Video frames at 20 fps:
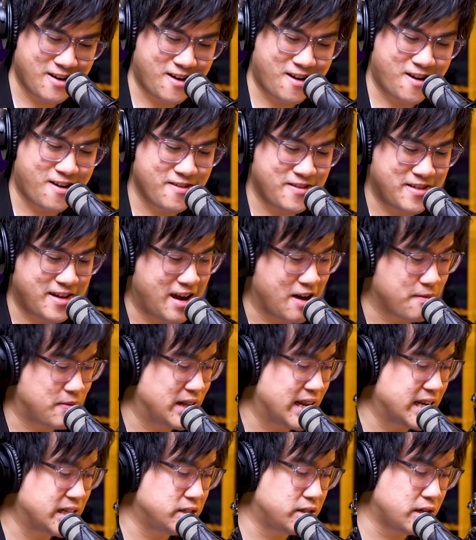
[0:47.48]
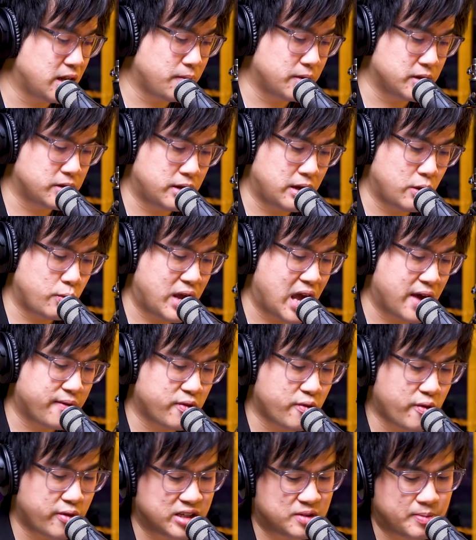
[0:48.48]
Oh yeah. But ladies and gentlemen, today we have
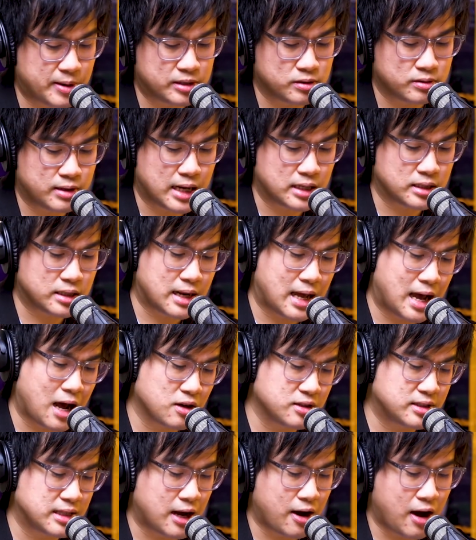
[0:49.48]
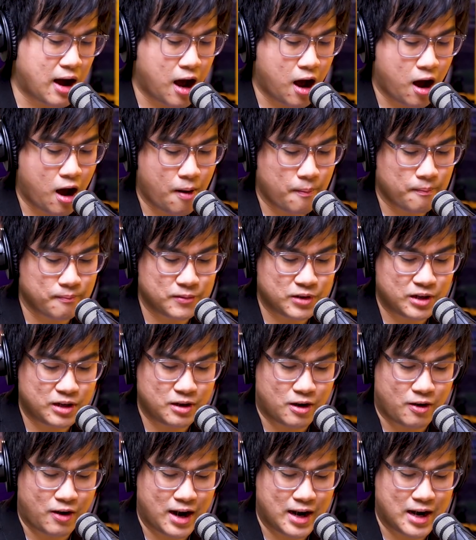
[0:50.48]
a very special guest in the house. Now, you
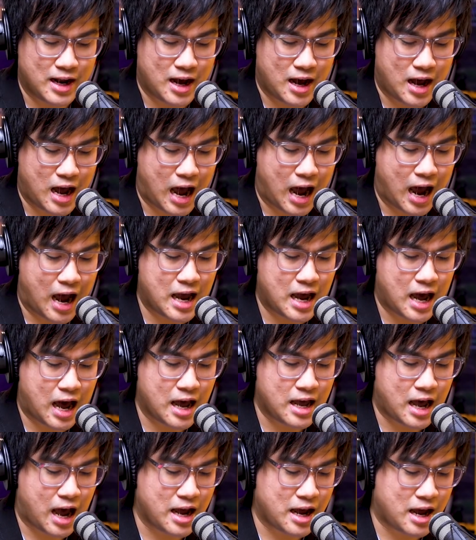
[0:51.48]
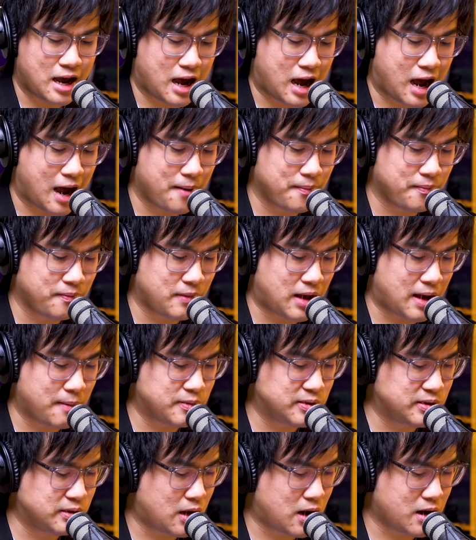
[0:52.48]
know what? I'm
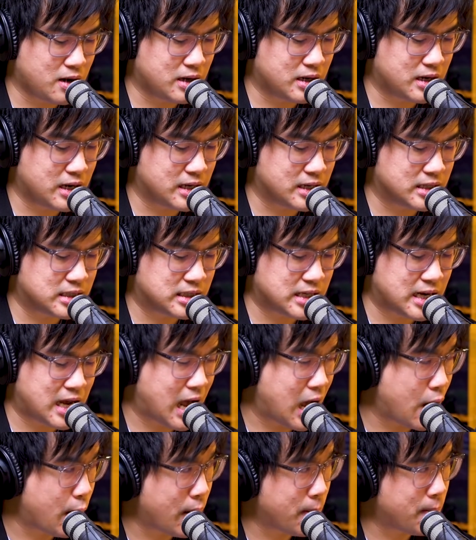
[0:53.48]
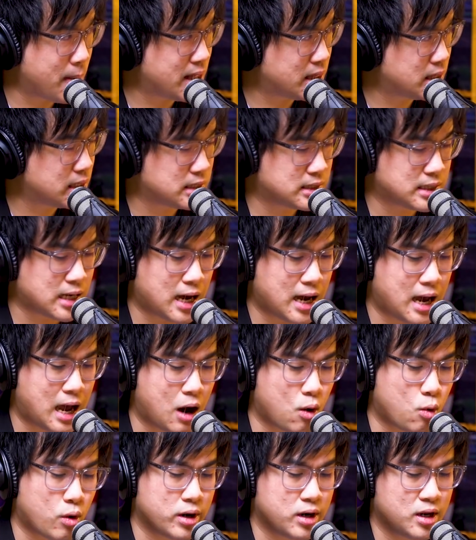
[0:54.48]
not gonna say how I met this guy.
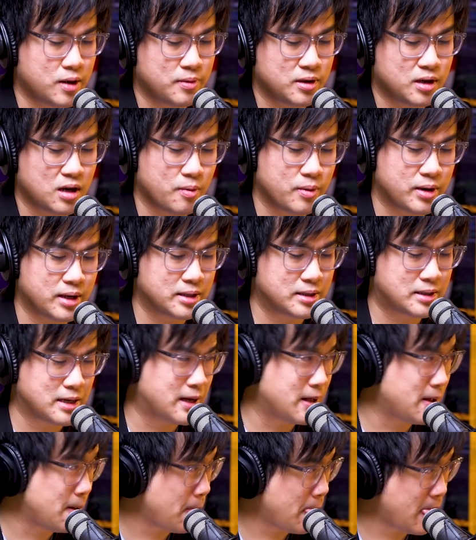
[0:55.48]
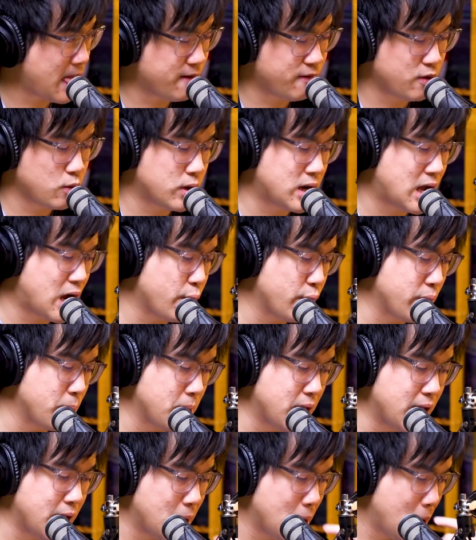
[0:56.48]
I want him to come in and tell everyone how we
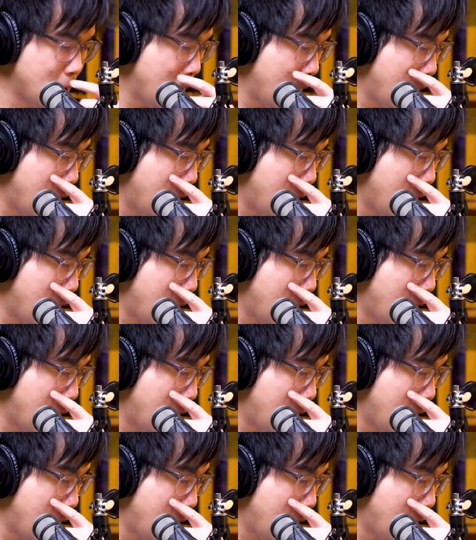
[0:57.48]
met.